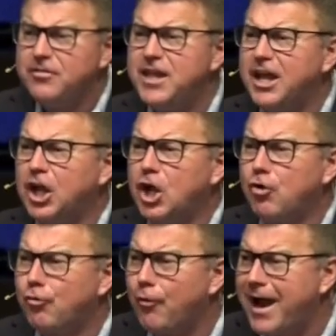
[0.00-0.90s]
that
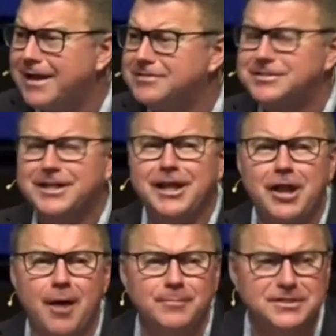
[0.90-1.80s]
Christ
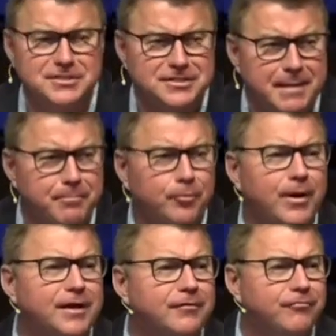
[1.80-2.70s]
cannot be
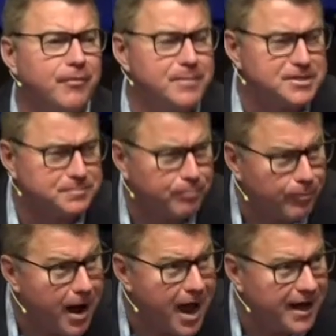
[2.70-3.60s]
separated from his
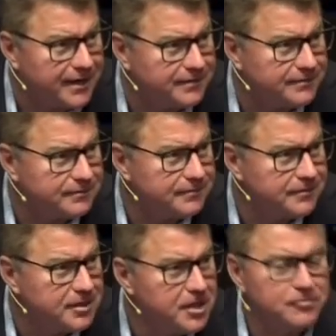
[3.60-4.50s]
bride,
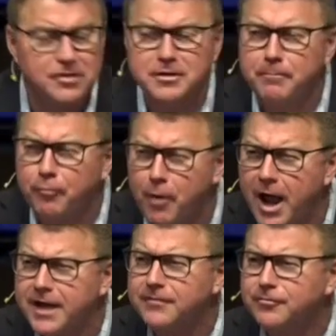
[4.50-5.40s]
that the
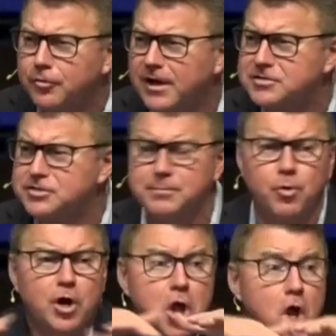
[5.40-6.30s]
bride of Christ is
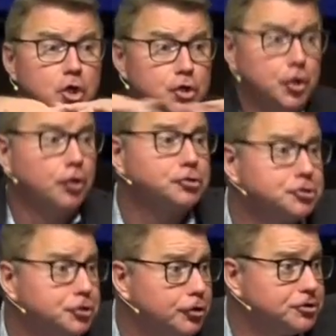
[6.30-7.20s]
important. Your
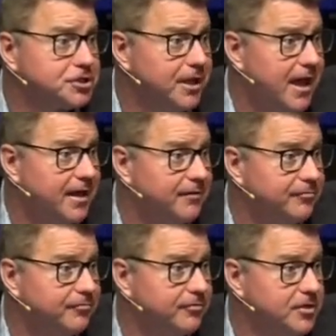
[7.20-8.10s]
church
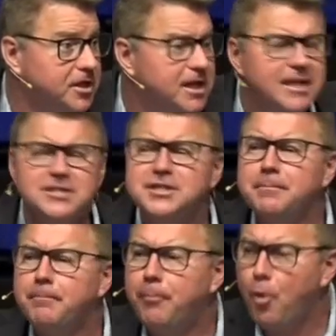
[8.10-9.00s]
life is
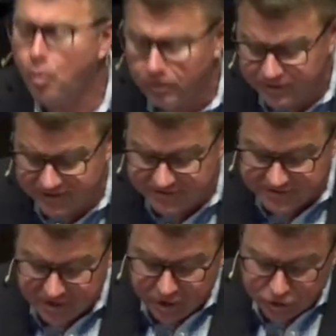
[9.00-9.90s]
important
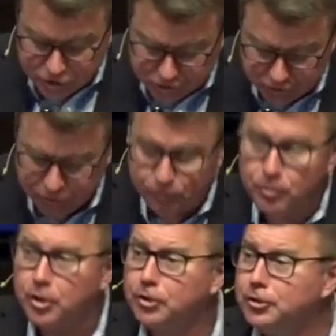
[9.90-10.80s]

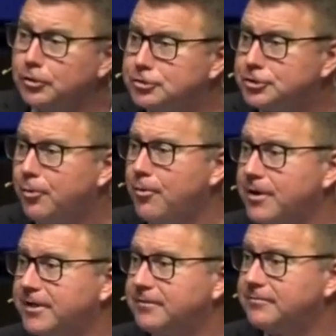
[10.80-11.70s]
to your
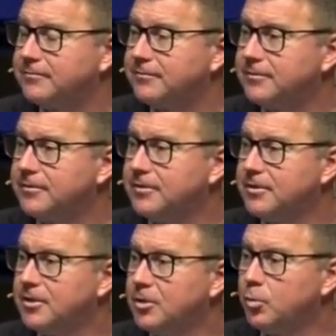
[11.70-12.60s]
joy.
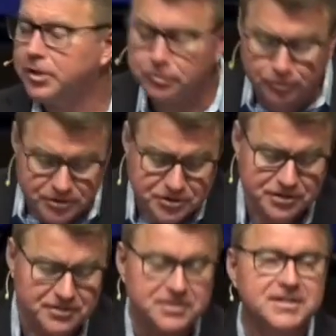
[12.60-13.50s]
When
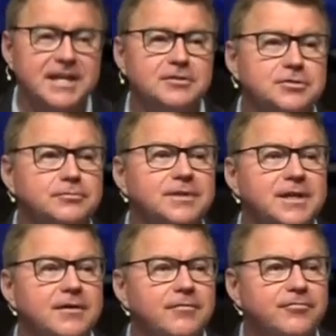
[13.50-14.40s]
Christians seek to
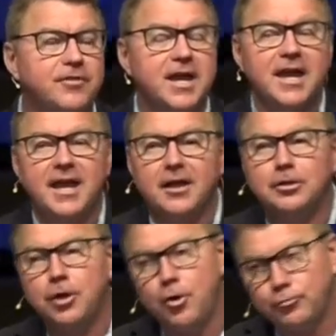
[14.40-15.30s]
live a
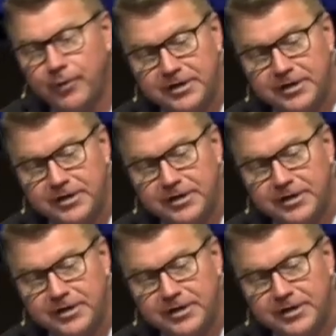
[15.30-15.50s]
Lone